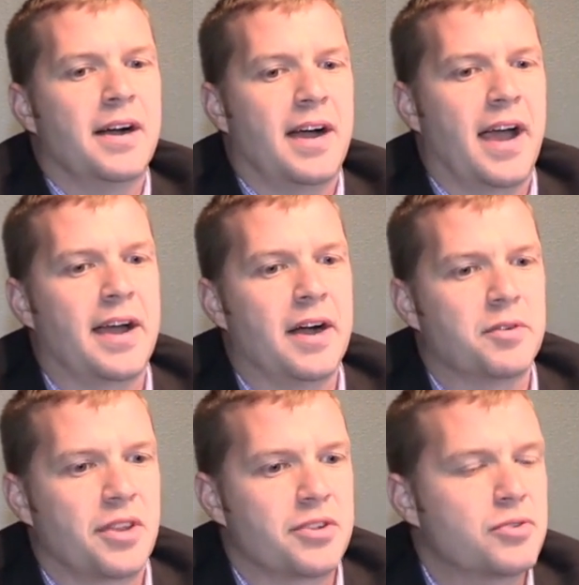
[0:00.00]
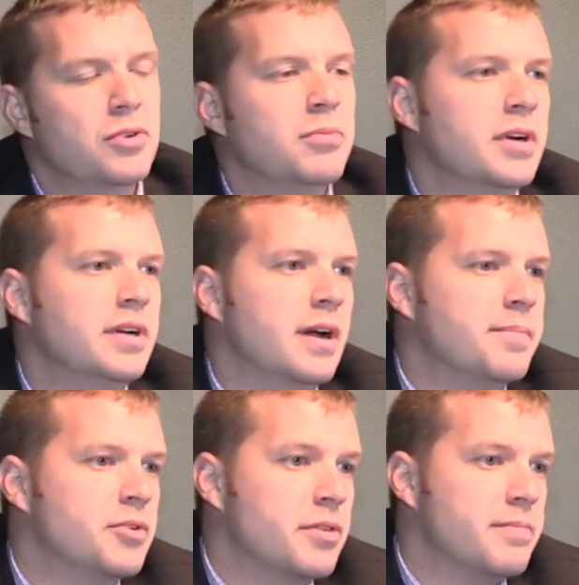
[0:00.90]
I was on the school board up
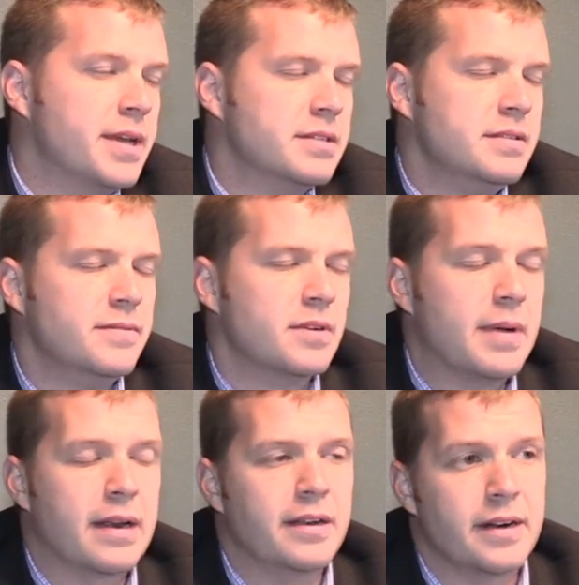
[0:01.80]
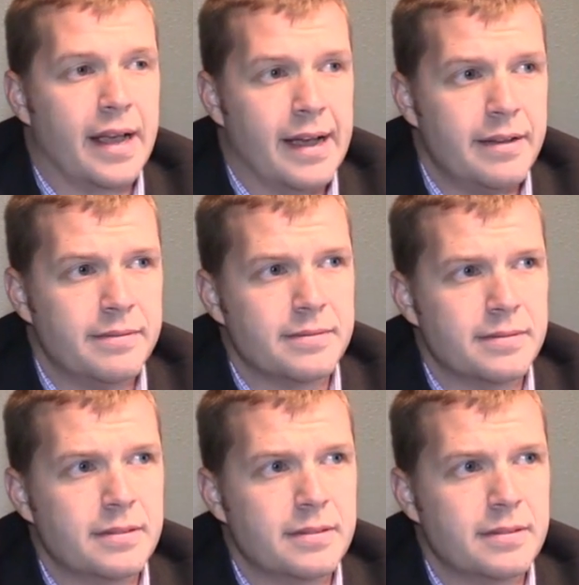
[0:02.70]
in North Mason for about a year and a half.